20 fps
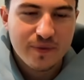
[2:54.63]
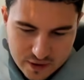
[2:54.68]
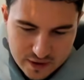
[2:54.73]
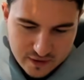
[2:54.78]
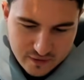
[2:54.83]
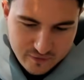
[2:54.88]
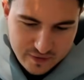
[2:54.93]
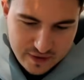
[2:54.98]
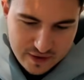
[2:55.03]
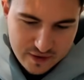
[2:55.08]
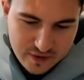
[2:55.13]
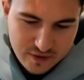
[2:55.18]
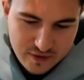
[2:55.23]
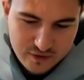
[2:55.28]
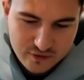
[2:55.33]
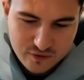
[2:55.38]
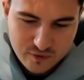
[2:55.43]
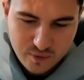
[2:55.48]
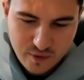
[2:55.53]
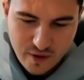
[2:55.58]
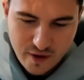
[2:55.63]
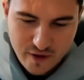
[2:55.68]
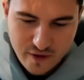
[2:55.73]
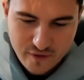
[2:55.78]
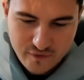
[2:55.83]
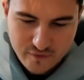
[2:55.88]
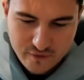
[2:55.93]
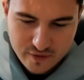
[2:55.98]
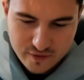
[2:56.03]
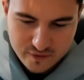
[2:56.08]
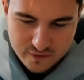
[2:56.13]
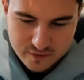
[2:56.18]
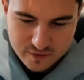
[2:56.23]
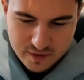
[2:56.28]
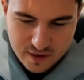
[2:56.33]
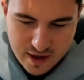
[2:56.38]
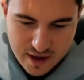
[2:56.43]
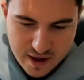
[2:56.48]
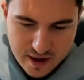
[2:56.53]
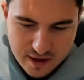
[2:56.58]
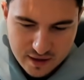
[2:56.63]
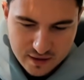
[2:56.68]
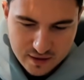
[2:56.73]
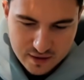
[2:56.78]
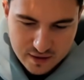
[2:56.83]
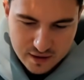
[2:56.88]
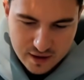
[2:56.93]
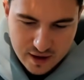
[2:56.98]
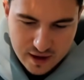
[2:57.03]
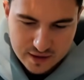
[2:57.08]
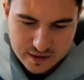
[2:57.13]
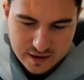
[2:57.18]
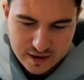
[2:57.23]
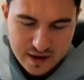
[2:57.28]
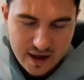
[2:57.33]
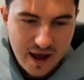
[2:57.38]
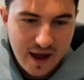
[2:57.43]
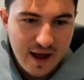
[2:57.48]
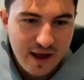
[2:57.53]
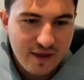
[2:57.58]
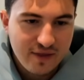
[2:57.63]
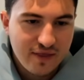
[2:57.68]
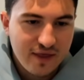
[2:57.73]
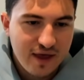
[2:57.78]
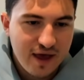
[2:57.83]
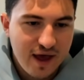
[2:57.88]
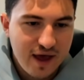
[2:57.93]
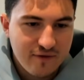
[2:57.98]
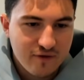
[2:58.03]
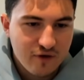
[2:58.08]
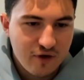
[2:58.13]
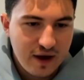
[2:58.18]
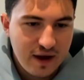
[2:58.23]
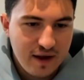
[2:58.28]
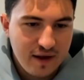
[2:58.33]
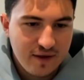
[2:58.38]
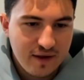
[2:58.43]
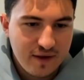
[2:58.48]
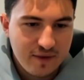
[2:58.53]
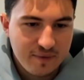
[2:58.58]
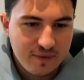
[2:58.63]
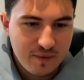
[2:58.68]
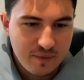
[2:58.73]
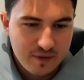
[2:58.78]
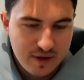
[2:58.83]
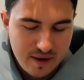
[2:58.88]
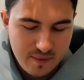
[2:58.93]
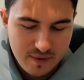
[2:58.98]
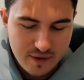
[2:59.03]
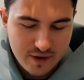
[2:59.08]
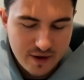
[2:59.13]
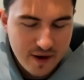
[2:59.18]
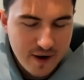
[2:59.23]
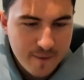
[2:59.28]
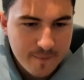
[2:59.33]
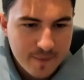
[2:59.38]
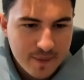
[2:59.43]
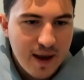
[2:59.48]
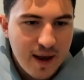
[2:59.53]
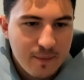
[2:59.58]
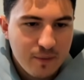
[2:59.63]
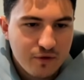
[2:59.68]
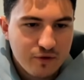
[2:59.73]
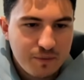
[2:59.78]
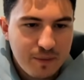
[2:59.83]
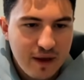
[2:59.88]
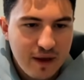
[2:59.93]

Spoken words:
we're going to feed it this 12 slide kind of guide that I've created in the playbook here, which